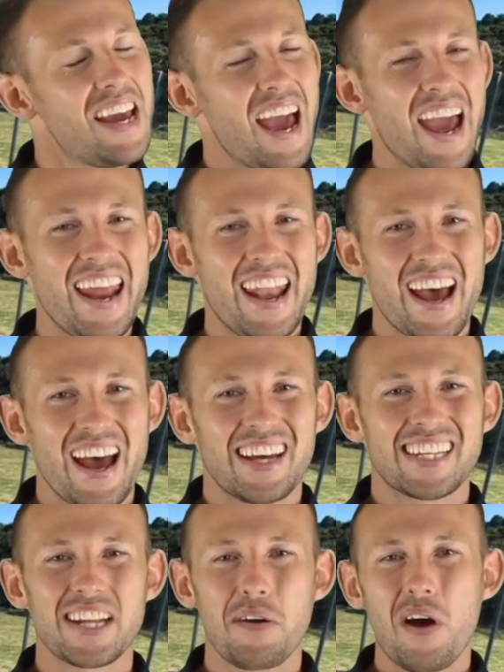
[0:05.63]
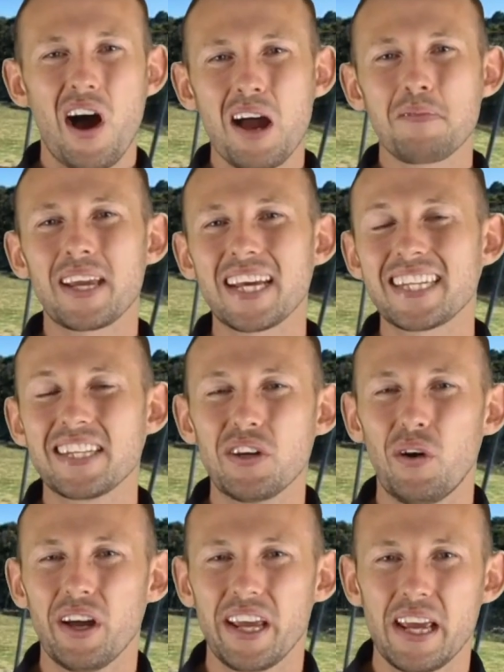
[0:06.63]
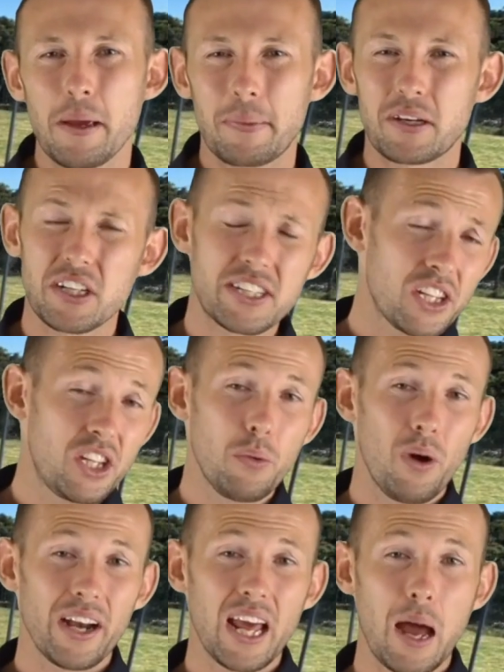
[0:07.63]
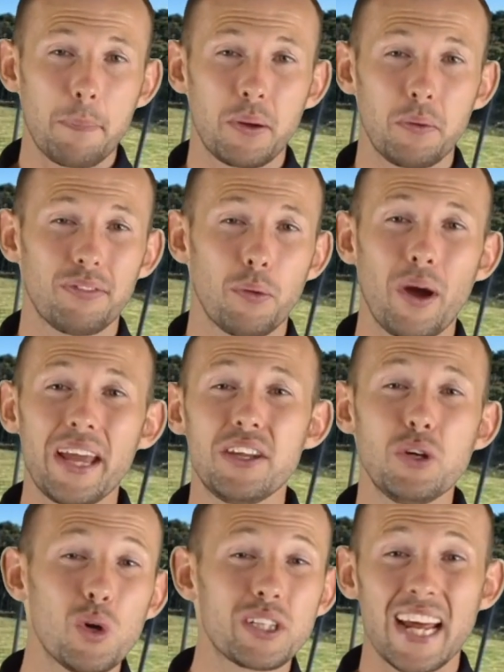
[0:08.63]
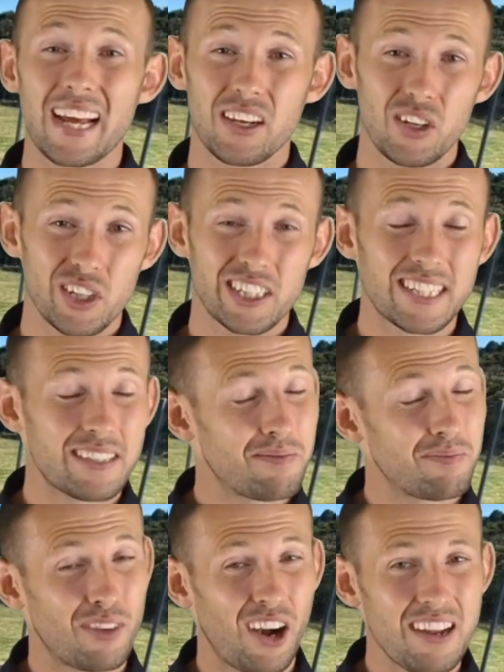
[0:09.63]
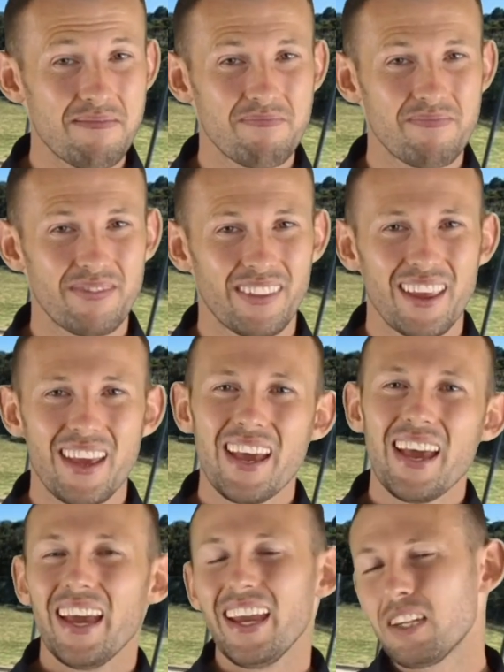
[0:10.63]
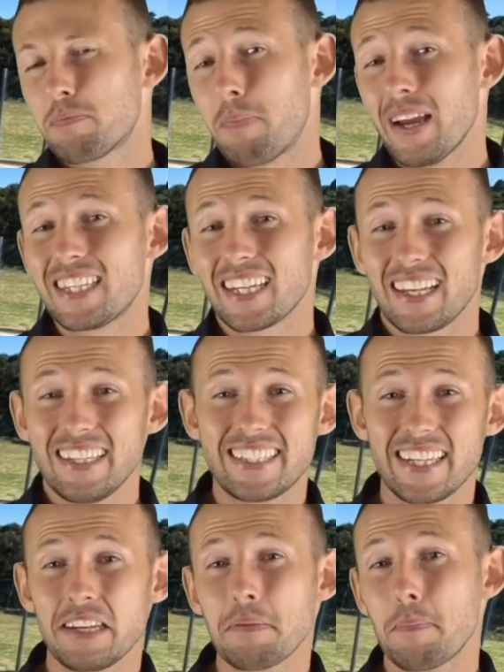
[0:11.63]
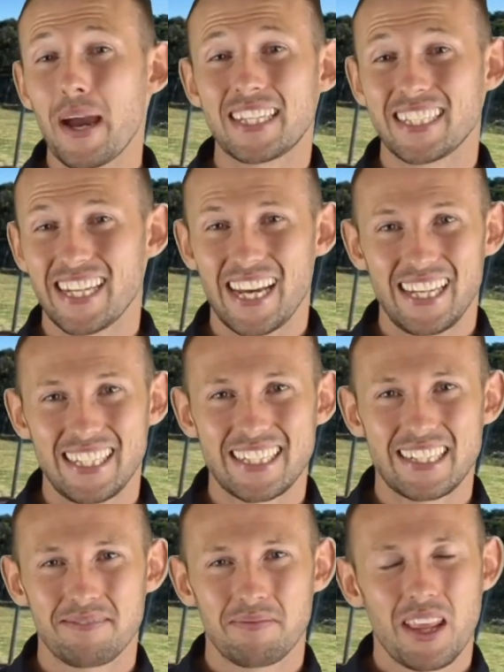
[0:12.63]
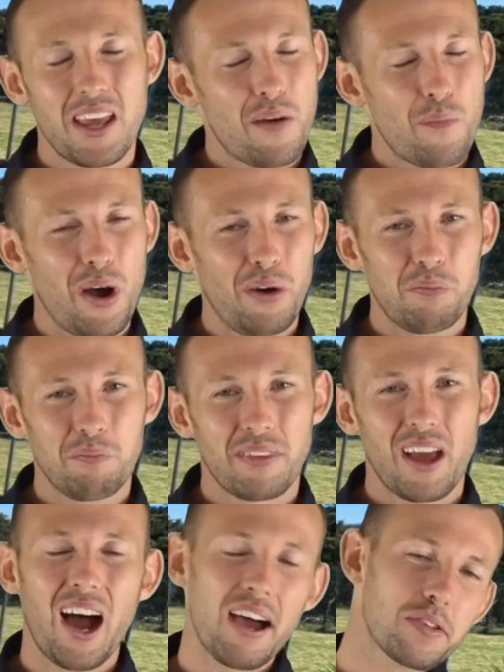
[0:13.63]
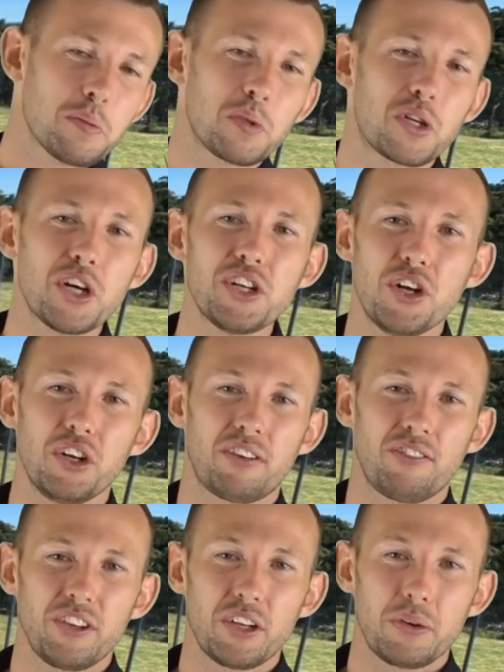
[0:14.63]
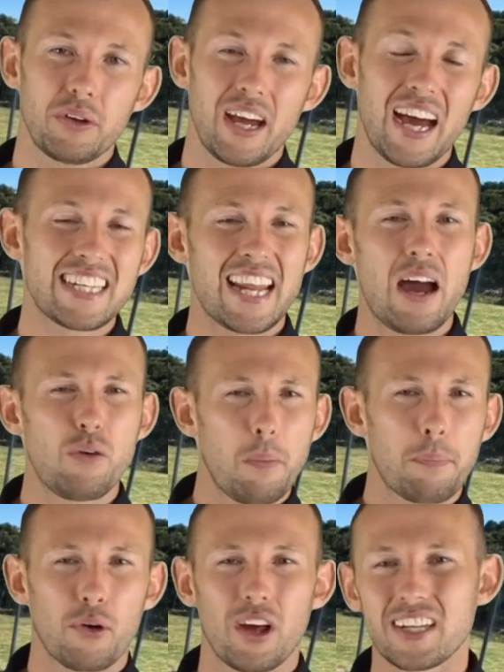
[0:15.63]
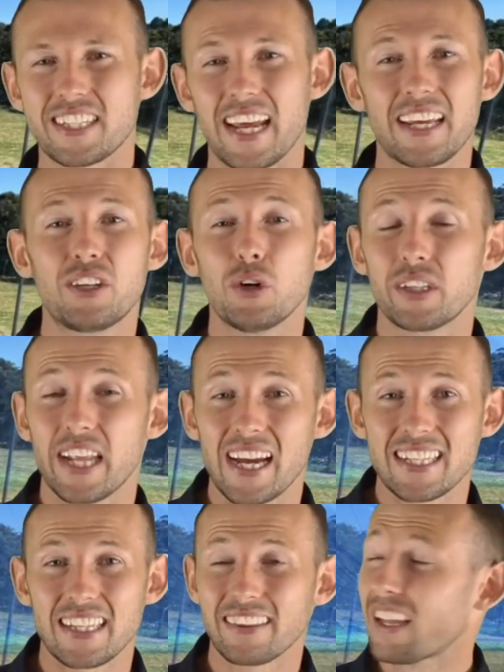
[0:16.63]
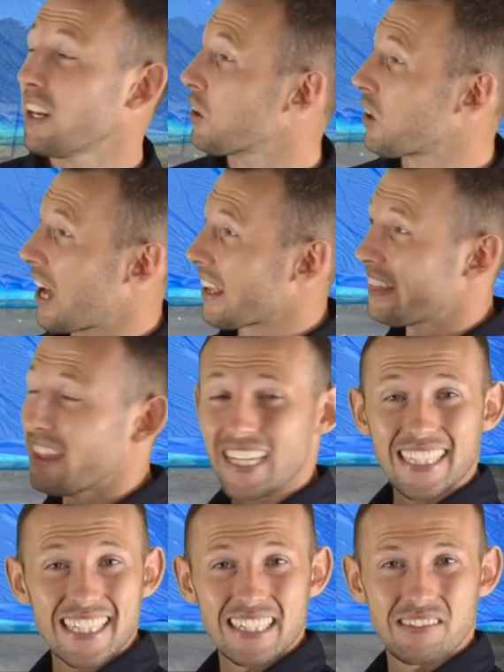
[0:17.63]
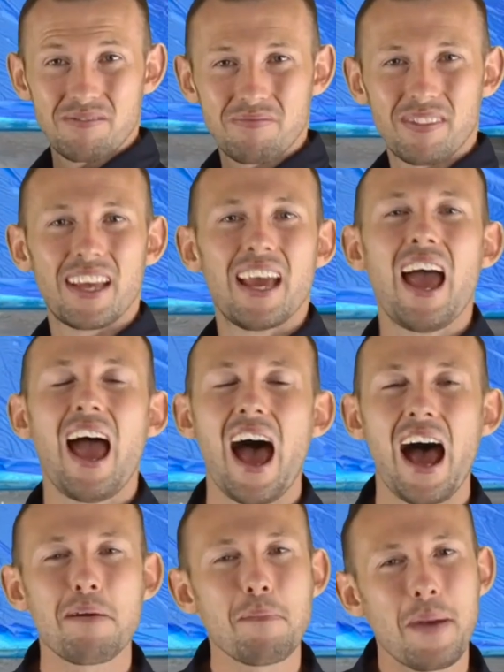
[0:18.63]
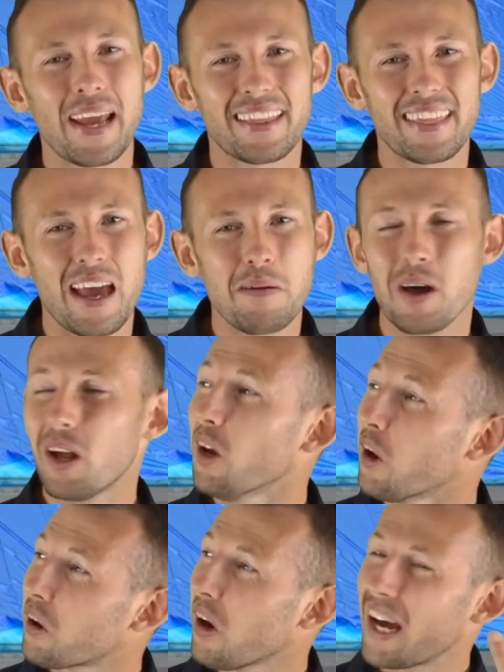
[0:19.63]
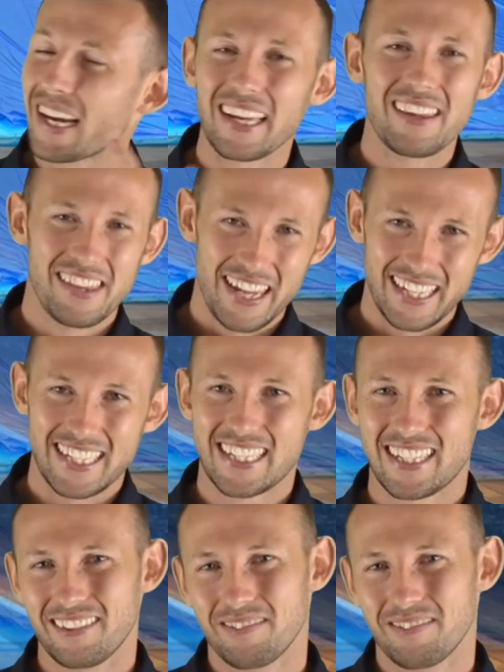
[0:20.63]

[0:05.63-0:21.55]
Hey there, so I'm guessing you're here because you aren't happy with the way your deck looks, right? It's basically seen better days. Well, I have some good news for you, as our products take your decks that look like this and make them look like this.